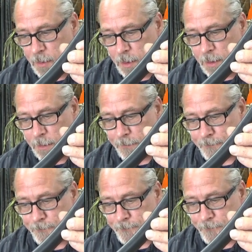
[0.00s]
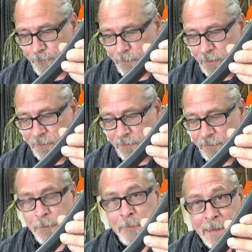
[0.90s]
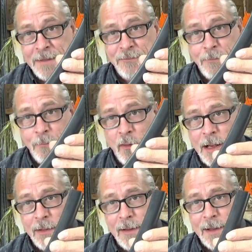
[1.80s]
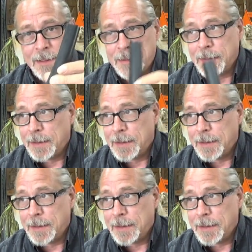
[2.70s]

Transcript: Um, this is your main supply line.